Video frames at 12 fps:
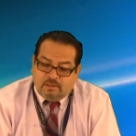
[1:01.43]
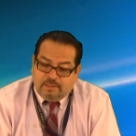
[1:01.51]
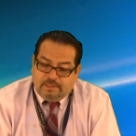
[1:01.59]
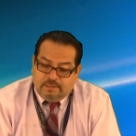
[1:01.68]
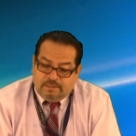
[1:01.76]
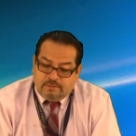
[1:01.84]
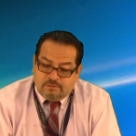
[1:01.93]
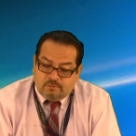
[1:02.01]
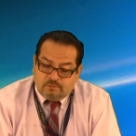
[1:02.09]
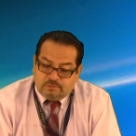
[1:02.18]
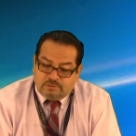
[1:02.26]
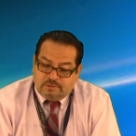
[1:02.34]
And
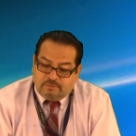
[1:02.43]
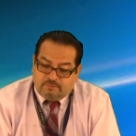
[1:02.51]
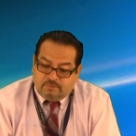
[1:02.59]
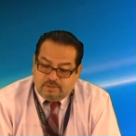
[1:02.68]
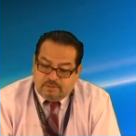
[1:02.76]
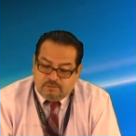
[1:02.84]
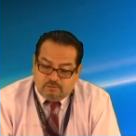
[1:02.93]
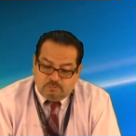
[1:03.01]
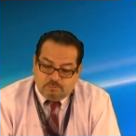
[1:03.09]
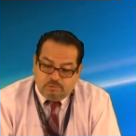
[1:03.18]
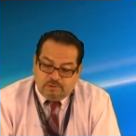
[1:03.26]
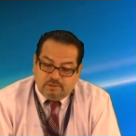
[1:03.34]
Thursday and Friday
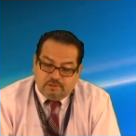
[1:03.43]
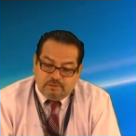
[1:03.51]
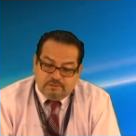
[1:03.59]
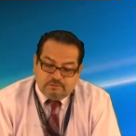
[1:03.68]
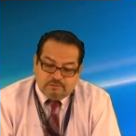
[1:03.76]
look pretty clear,